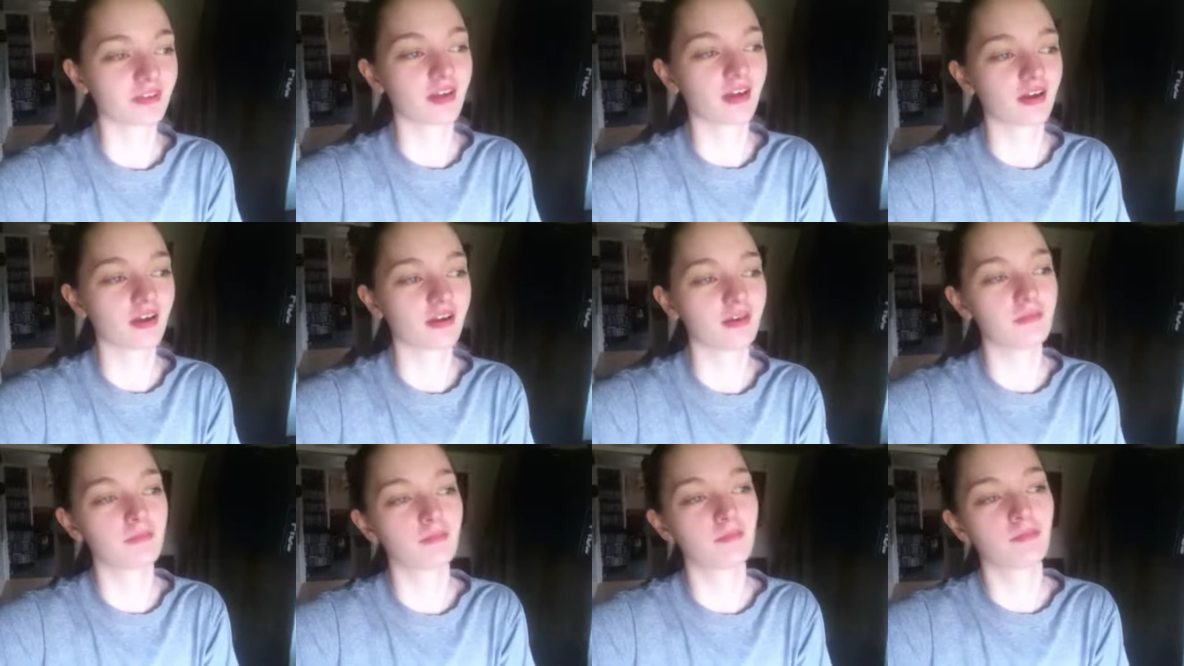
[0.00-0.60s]

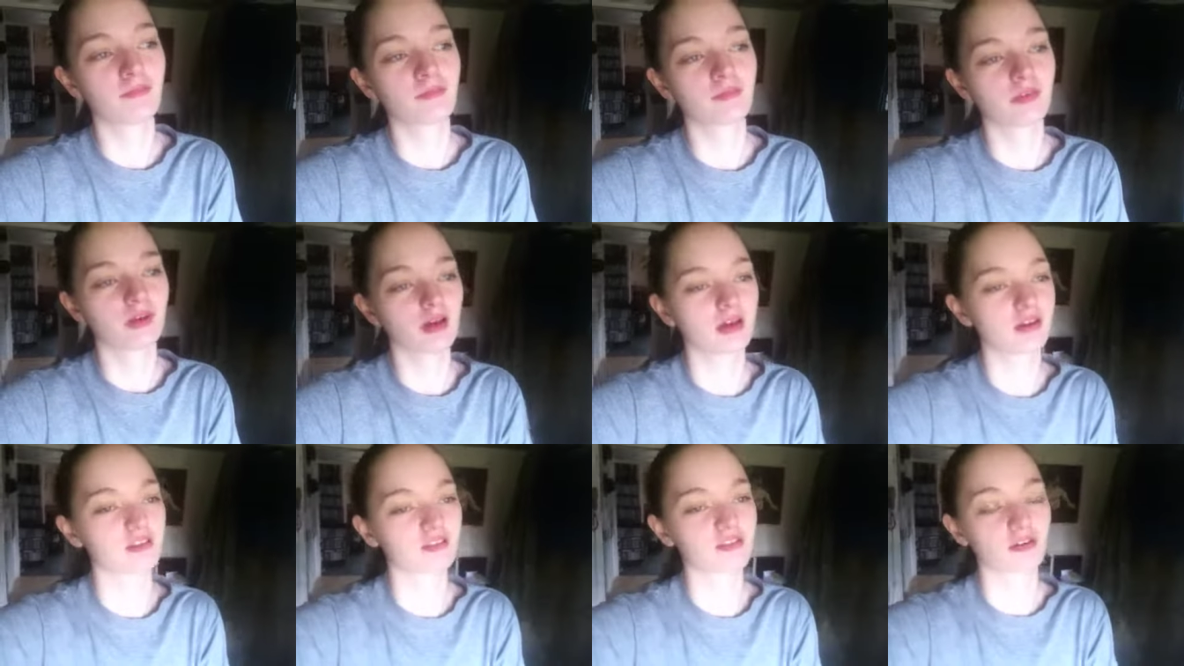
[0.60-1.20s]
Um,
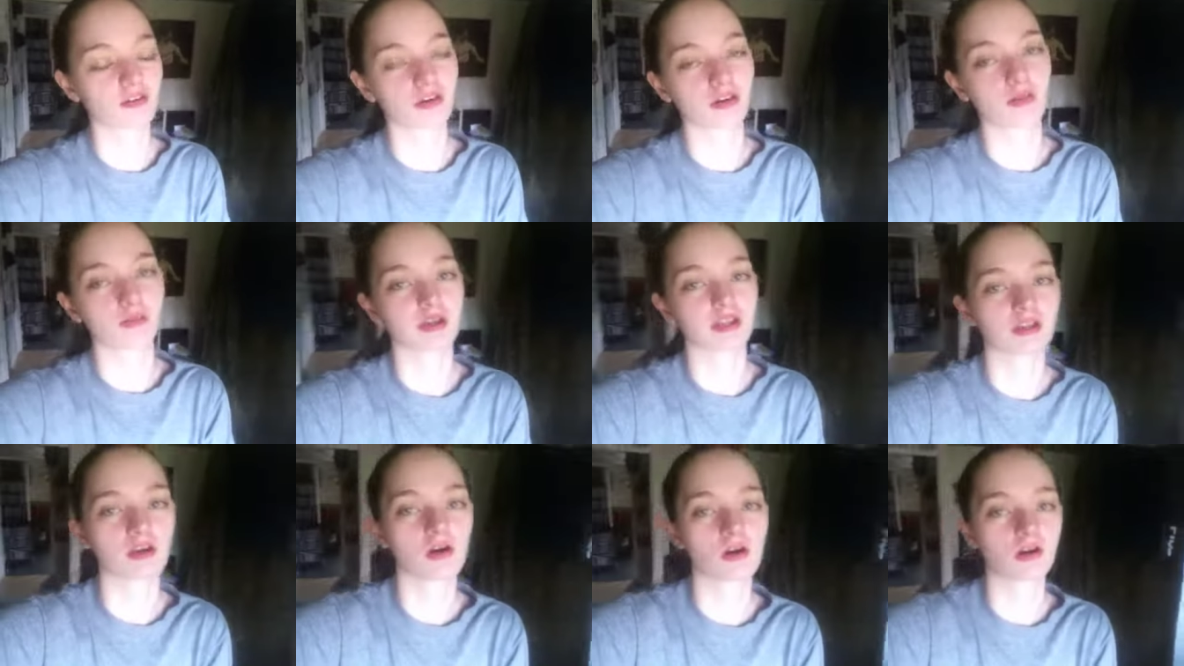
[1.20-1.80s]
it's not going to
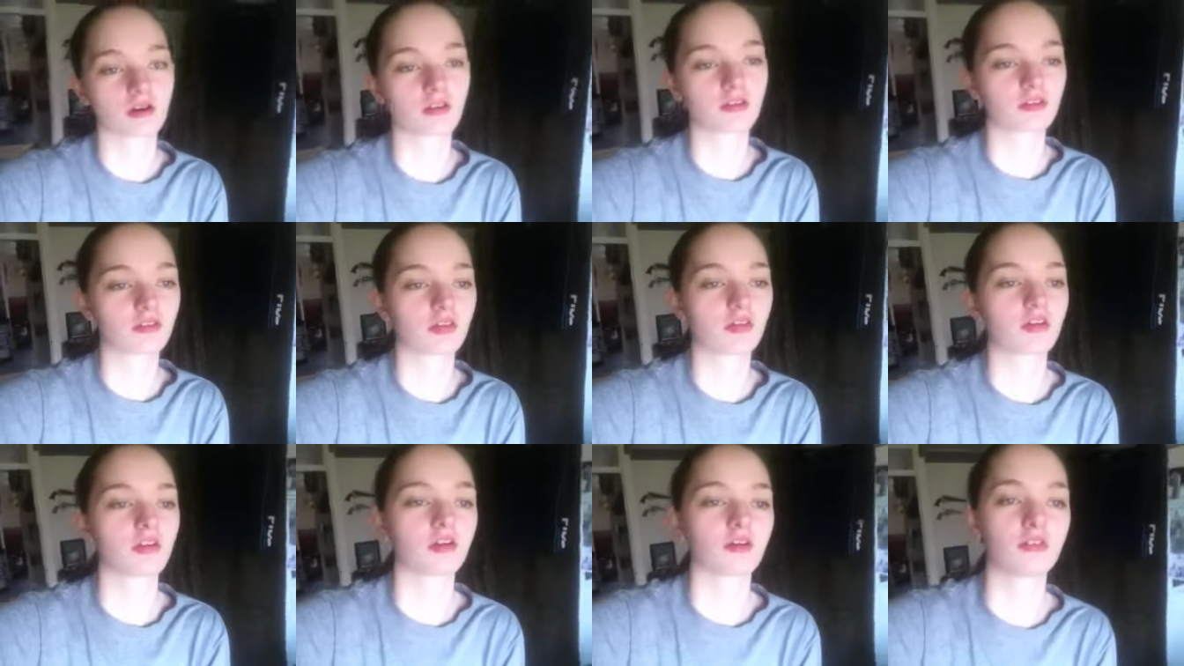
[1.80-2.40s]
be long because
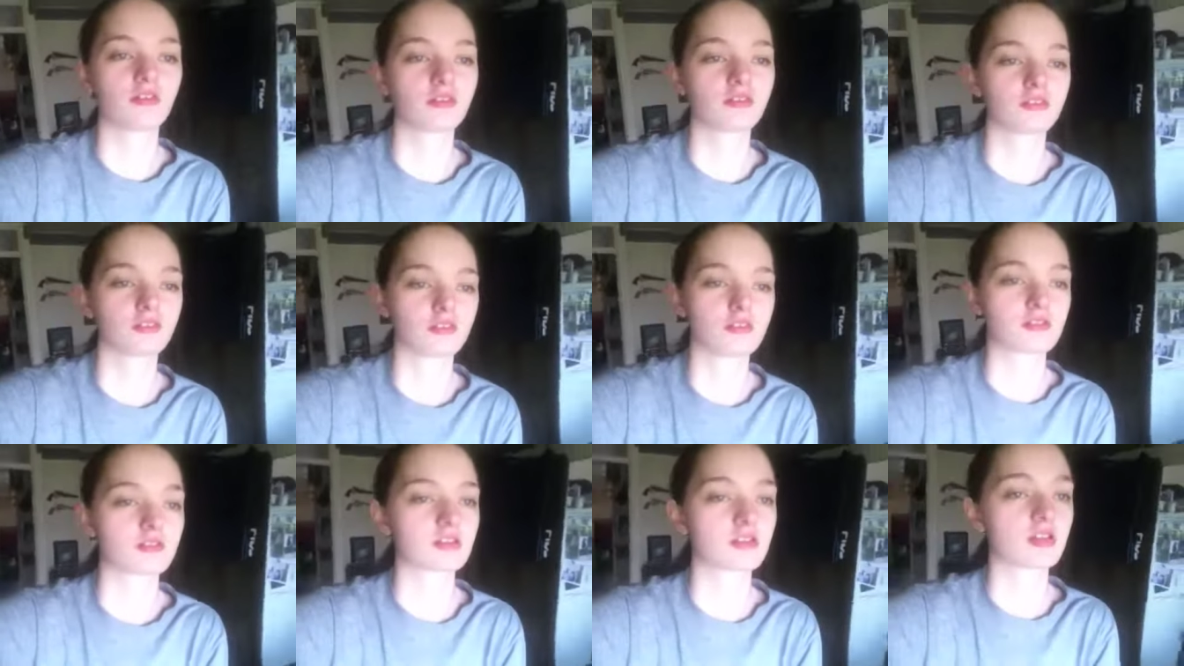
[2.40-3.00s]
it hurts
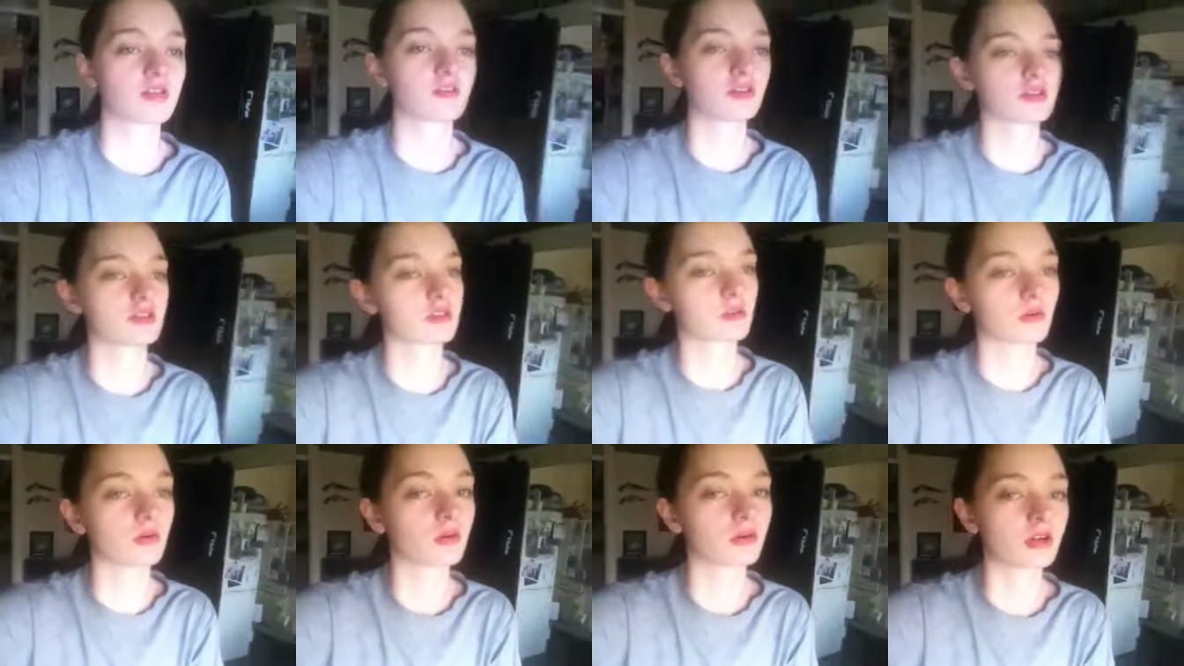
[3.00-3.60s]
to just even
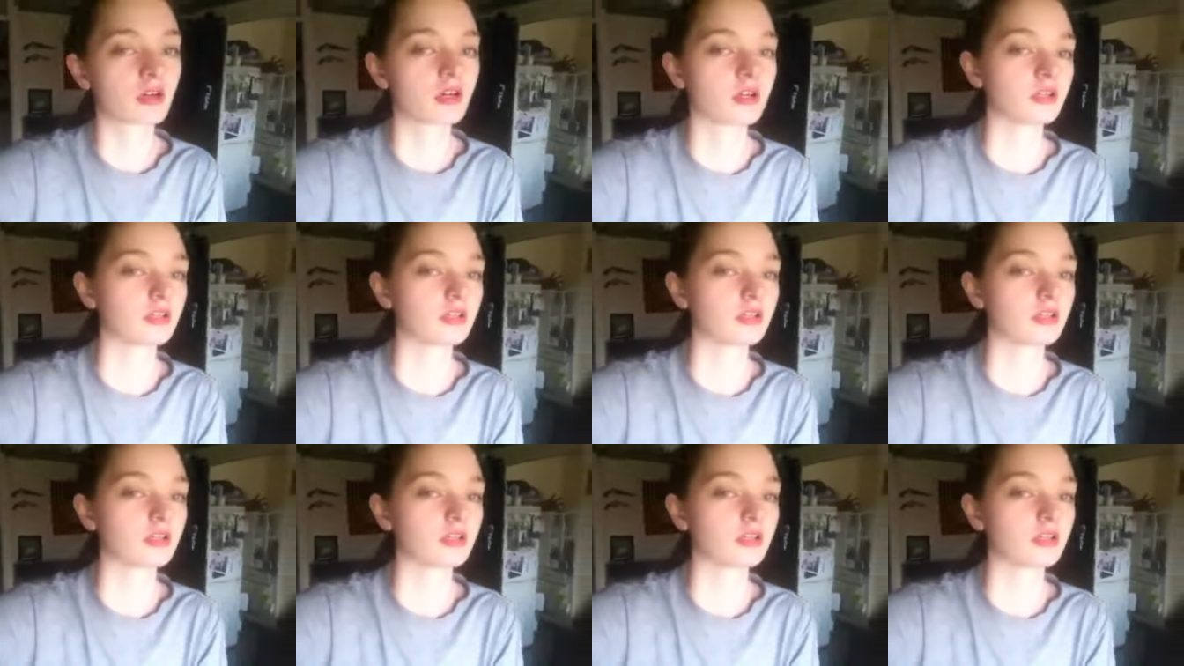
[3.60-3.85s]
talk.